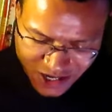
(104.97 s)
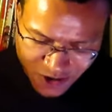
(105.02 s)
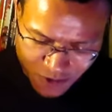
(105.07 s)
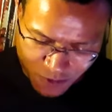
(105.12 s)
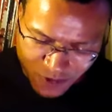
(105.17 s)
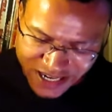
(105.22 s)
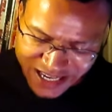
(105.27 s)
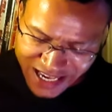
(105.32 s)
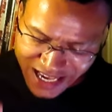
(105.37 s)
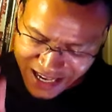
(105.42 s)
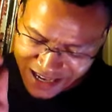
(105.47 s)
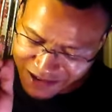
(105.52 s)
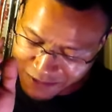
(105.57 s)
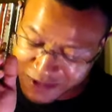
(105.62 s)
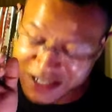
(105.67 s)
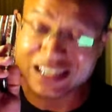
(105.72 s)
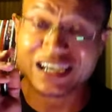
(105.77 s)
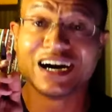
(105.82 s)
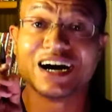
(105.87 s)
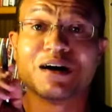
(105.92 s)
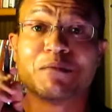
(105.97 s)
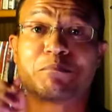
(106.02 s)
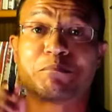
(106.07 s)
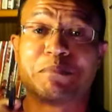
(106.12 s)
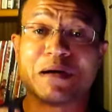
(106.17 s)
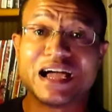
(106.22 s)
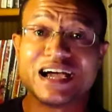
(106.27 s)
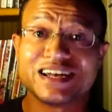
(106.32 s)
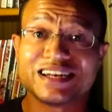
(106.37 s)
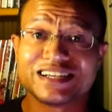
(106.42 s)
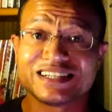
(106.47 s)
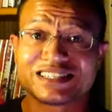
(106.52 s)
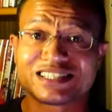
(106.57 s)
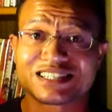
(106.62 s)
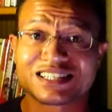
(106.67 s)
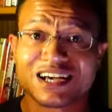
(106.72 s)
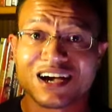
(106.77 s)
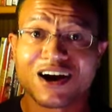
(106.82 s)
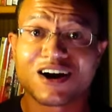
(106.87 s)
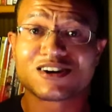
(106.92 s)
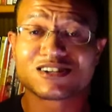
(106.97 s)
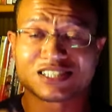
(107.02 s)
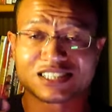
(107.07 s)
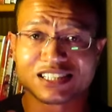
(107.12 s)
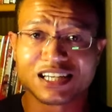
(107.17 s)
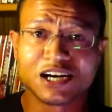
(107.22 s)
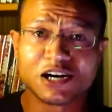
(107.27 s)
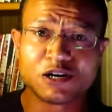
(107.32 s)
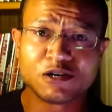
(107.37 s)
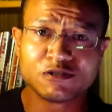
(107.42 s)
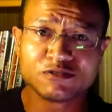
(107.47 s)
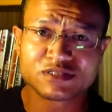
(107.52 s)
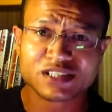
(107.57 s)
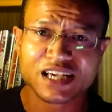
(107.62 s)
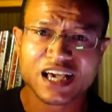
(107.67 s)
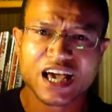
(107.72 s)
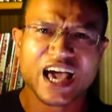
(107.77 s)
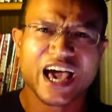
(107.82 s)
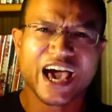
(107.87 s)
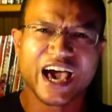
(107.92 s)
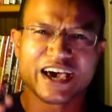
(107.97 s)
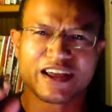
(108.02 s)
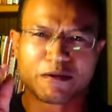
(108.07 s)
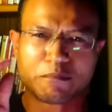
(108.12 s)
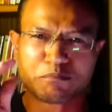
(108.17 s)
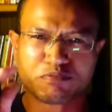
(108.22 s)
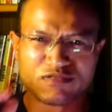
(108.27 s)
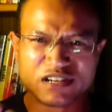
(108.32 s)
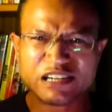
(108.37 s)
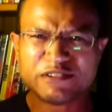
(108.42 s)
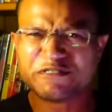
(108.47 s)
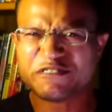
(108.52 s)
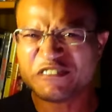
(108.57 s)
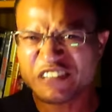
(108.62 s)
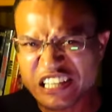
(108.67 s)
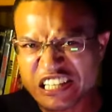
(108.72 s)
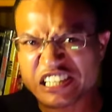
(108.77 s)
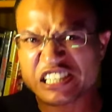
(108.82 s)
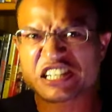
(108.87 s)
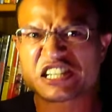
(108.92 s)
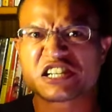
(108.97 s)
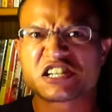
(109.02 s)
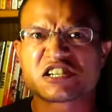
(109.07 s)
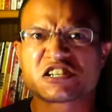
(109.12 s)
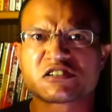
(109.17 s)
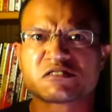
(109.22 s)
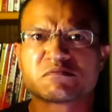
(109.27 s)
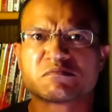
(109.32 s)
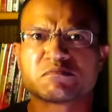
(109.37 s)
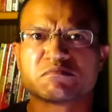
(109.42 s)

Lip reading: We Bandits ourselves had a brief-ish,